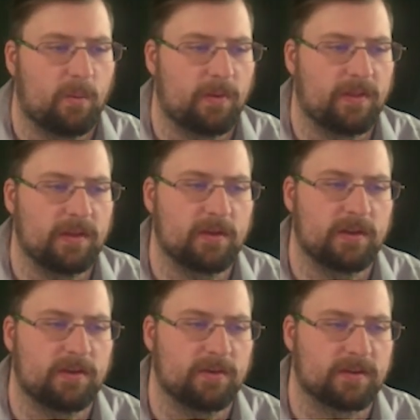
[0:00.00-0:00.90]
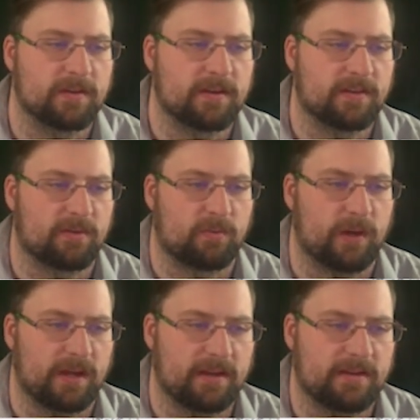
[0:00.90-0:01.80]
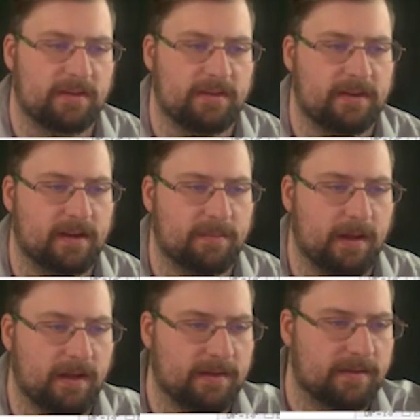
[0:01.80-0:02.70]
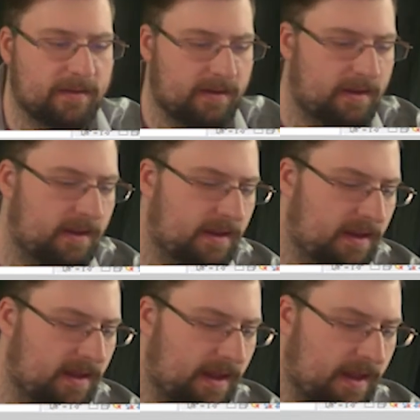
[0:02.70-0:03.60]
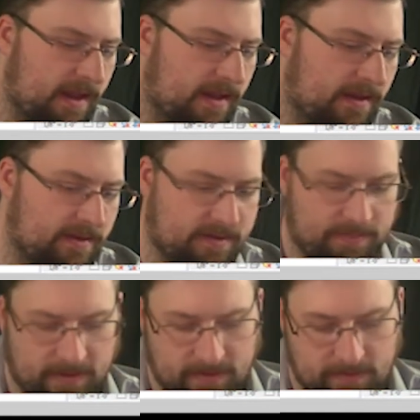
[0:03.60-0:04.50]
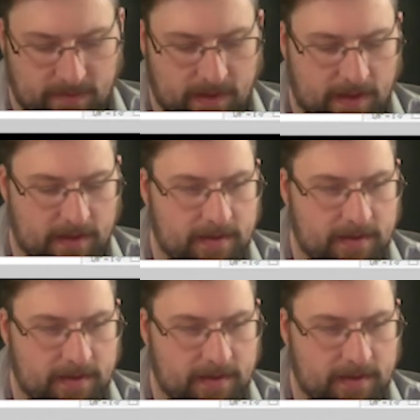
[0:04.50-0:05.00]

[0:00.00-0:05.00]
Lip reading: one thing you can do is click this radius checkbox and specify